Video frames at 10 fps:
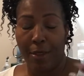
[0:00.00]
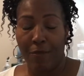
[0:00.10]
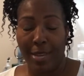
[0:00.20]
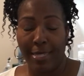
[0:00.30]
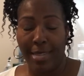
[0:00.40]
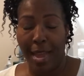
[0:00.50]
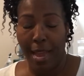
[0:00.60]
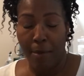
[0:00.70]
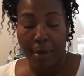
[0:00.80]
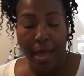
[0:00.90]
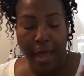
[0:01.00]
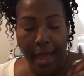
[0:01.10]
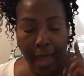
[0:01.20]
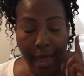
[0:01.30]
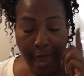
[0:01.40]
FaceTime,
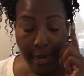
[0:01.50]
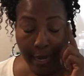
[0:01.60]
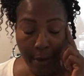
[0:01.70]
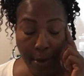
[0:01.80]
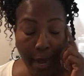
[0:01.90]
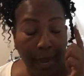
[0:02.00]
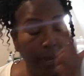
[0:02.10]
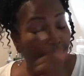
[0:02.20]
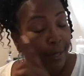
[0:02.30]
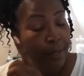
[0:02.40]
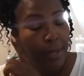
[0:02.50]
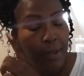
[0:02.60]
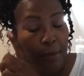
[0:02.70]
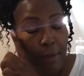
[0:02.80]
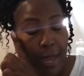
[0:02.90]
I did my
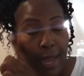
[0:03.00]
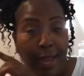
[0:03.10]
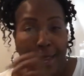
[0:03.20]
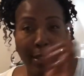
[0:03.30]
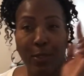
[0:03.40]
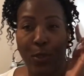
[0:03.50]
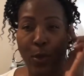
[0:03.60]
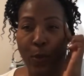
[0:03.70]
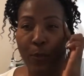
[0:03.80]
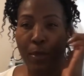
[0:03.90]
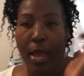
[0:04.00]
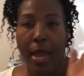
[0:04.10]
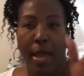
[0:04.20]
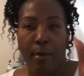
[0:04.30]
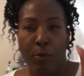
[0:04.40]
eyes. So
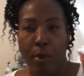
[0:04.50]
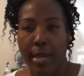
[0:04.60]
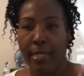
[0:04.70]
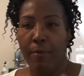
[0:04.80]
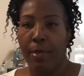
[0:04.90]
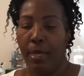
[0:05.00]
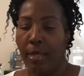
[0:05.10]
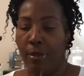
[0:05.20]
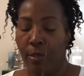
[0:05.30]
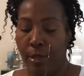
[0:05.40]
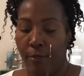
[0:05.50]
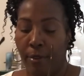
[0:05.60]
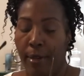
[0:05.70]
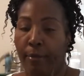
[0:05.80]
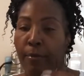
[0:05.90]
I'm trying something a little
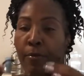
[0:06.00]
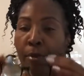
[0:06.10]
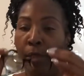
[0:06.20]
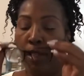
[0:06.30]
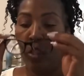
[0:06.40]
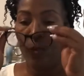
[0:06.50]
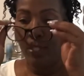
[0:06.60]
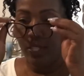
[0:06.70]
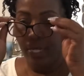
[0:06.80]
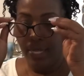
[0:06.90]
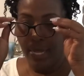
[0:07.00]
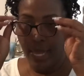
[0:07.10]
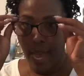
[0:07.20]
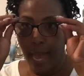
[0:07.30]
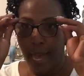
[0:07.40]
different. So we just did the
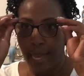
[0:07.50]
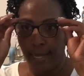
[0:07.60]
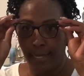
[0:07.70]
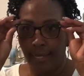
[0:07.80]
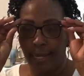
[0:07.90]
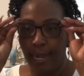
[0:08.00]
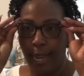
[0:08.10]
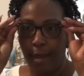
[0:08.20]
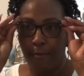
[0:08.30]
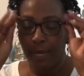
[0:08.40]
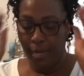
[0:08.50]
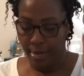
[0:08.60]
eyes today, but